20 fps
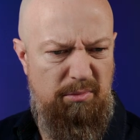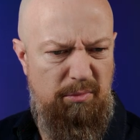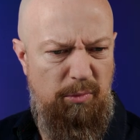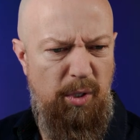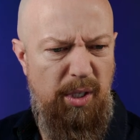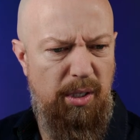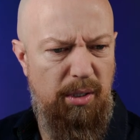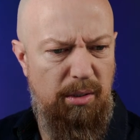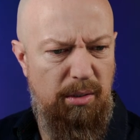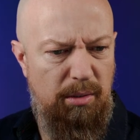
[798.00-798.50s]

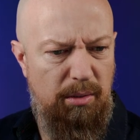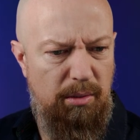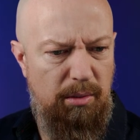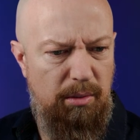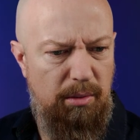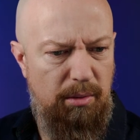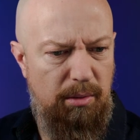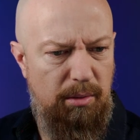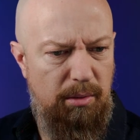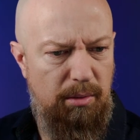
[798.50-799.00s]
Weird.
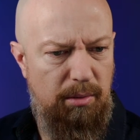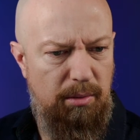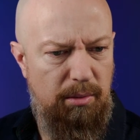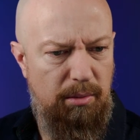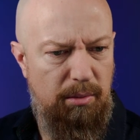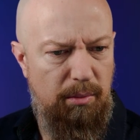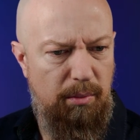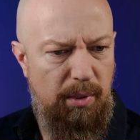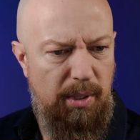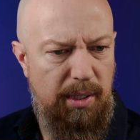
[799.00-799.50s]

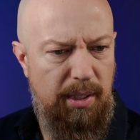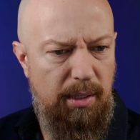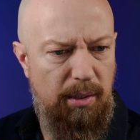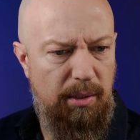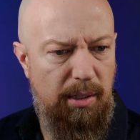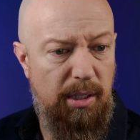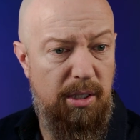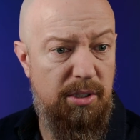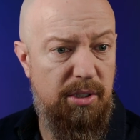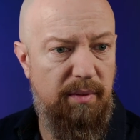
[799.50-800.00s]
Why can't?
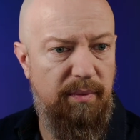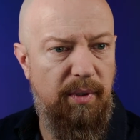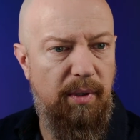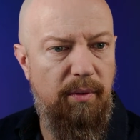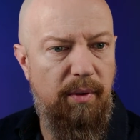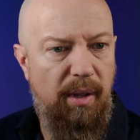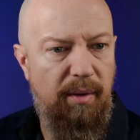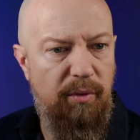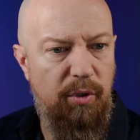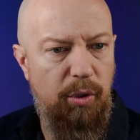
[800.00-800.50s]
Okay, I guess I have
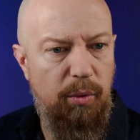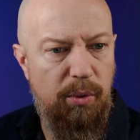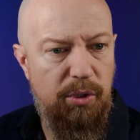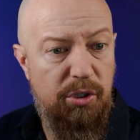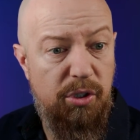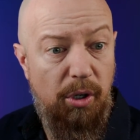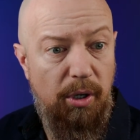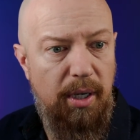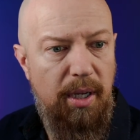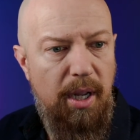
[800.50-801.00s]
to have a new one.
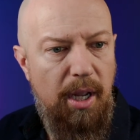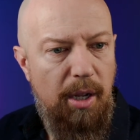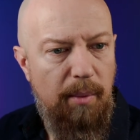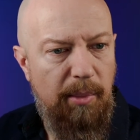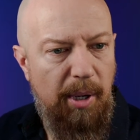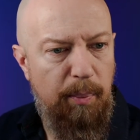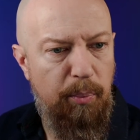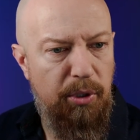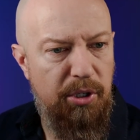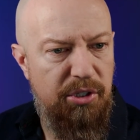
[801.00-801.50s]
Sorry,
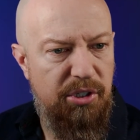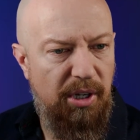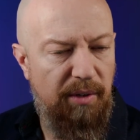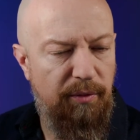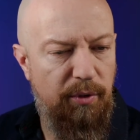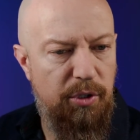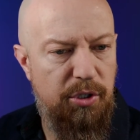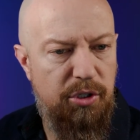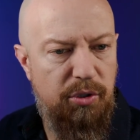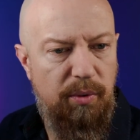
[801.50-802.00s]
my preset
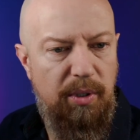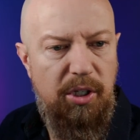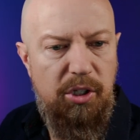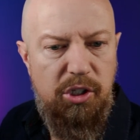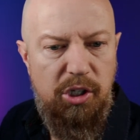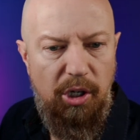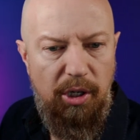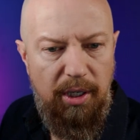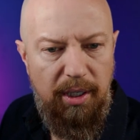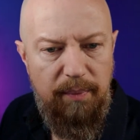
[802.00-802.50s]
for the screen
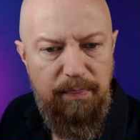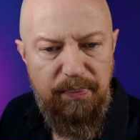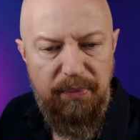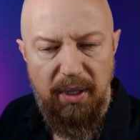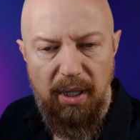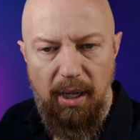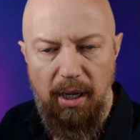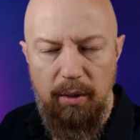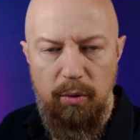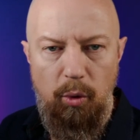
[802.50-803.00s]
sharing,
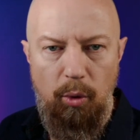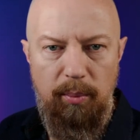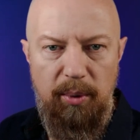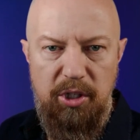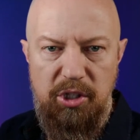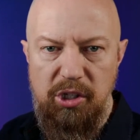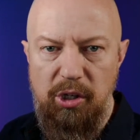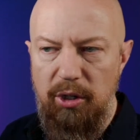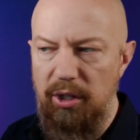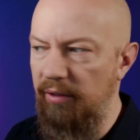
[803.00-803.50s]
I normally
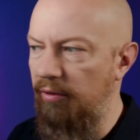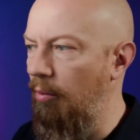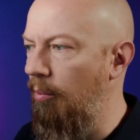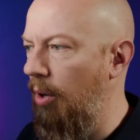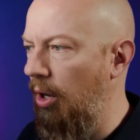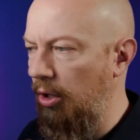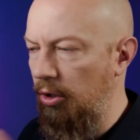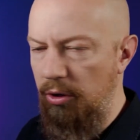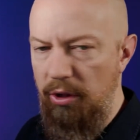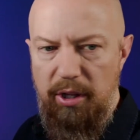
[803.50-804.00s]
share a different
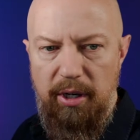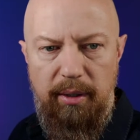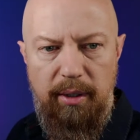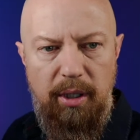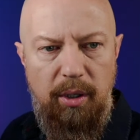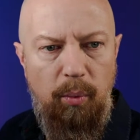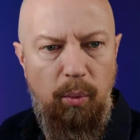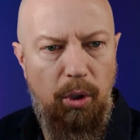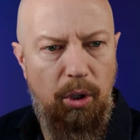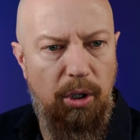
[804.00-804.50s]
monitor than I'm
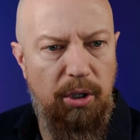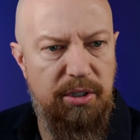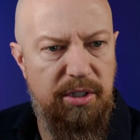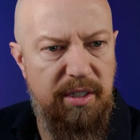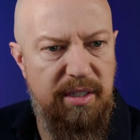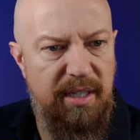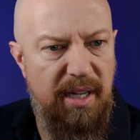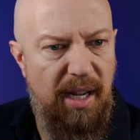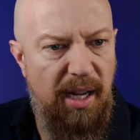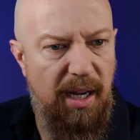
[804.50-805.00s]
going to work on
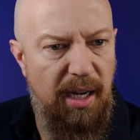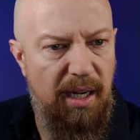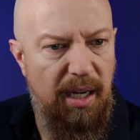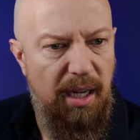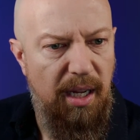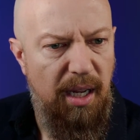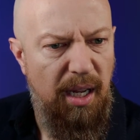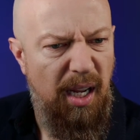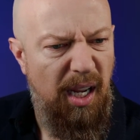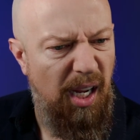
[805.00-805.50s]
today.
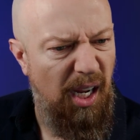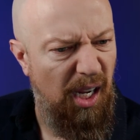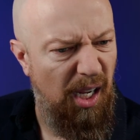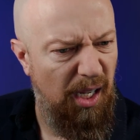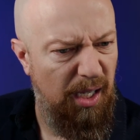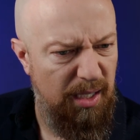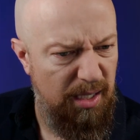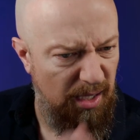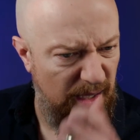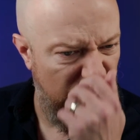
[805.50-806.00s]

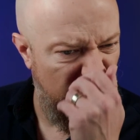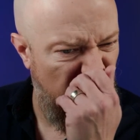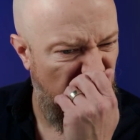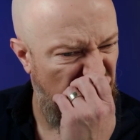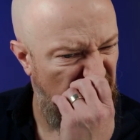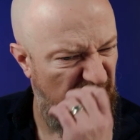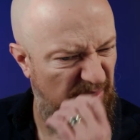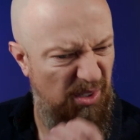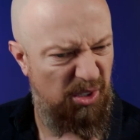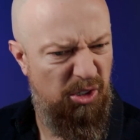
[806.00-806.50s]
And I'm
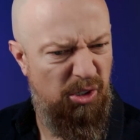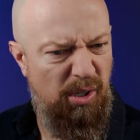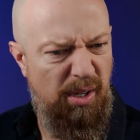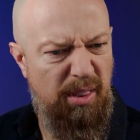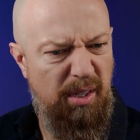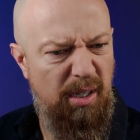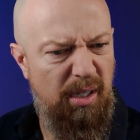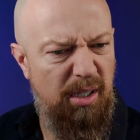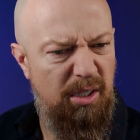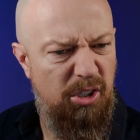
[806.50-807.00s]
not sure. I
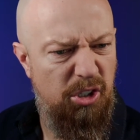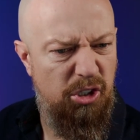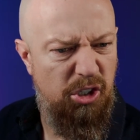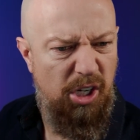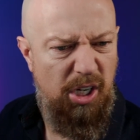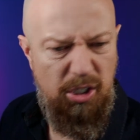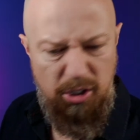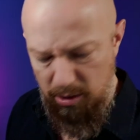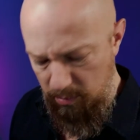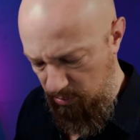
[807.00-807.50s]
thought I could just
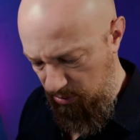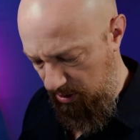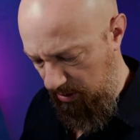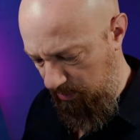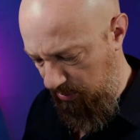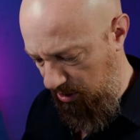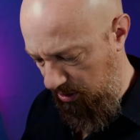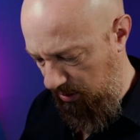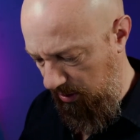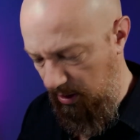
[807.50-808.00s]
change it, but
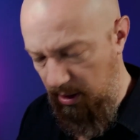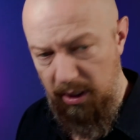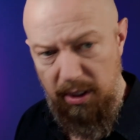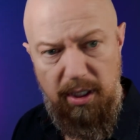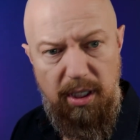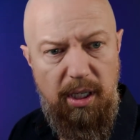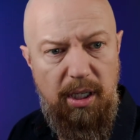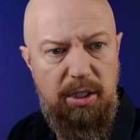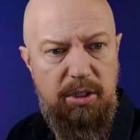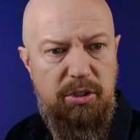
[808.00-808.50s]
apparently I
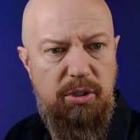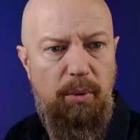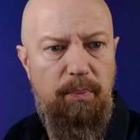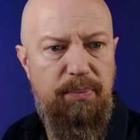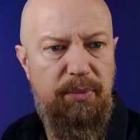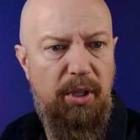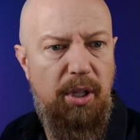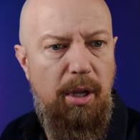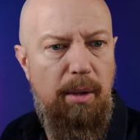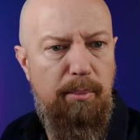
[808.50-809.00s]
can't. So
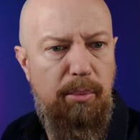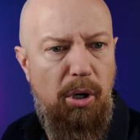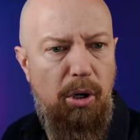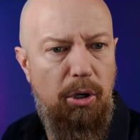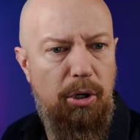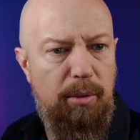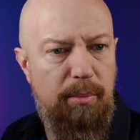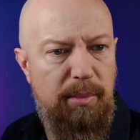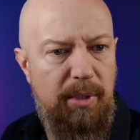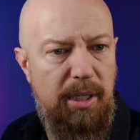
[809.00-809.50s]

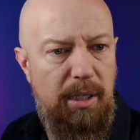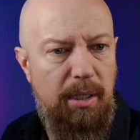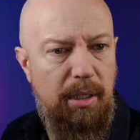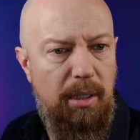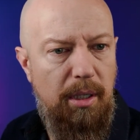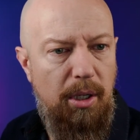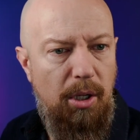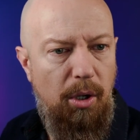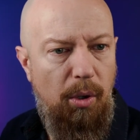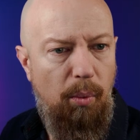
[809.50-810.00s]
pardon me
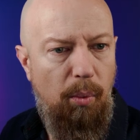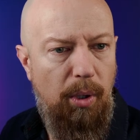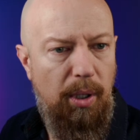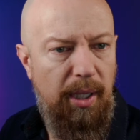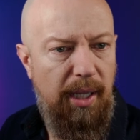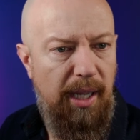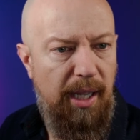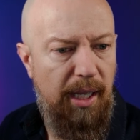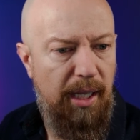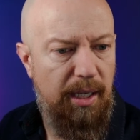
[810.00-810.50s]
while
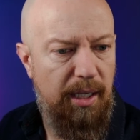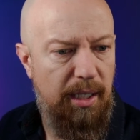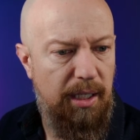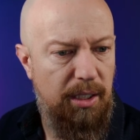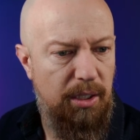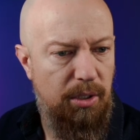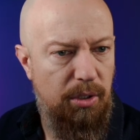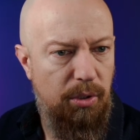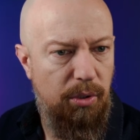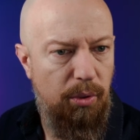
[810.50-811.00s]
I add
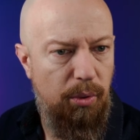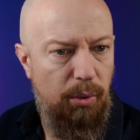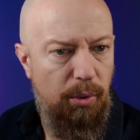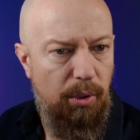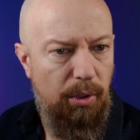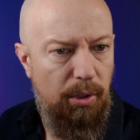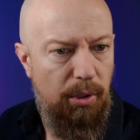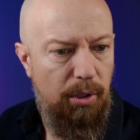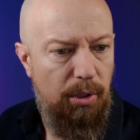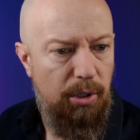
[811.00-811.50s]
a new
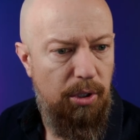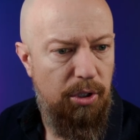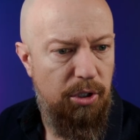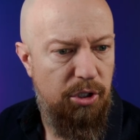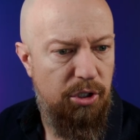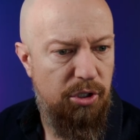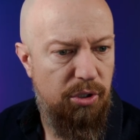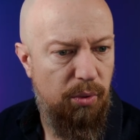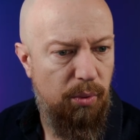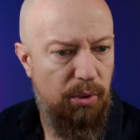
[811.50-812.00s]

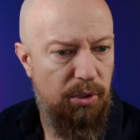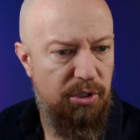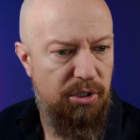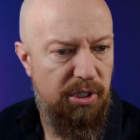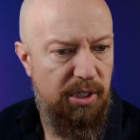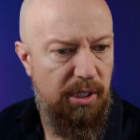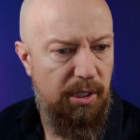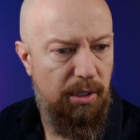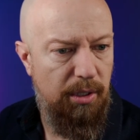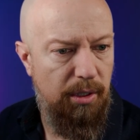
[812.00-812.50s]
source
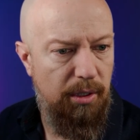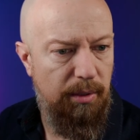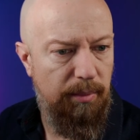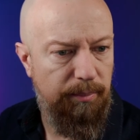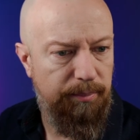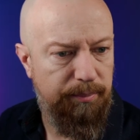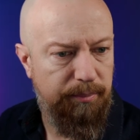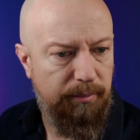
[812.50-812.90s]
here.